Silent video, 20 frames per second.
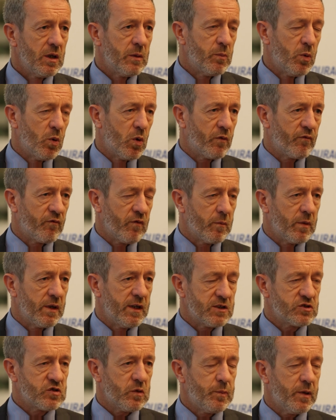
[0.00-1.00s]
both from a
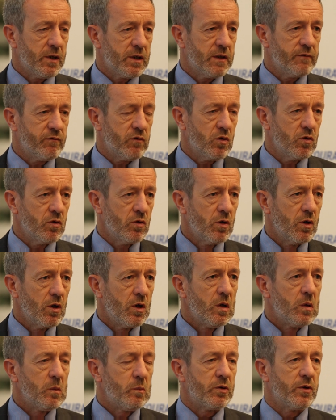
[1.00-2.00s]
leisure point of view,
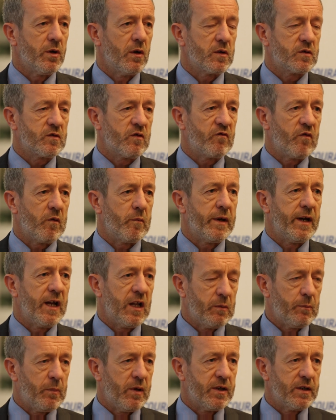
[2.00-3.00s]
but also from a
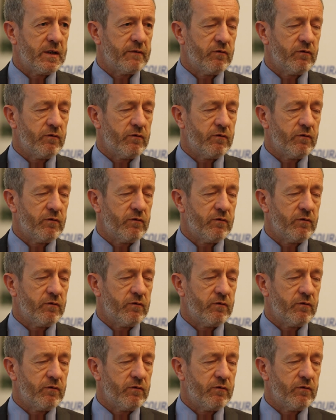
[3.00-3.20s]
health point of